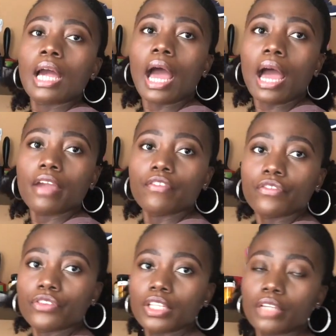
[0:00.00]
I
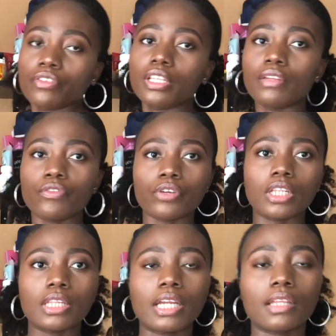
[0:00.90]
really
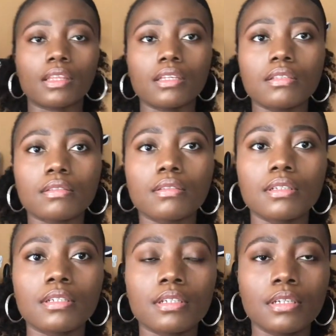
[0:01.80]
like this.
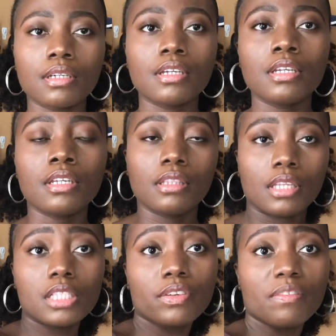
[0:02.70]

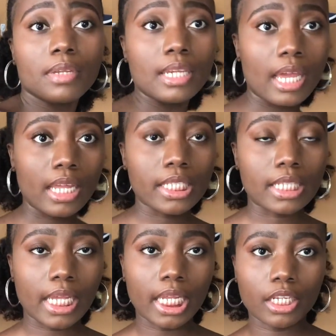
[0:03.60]
This would have been nice,
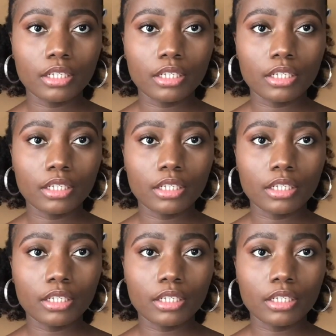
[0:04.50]
like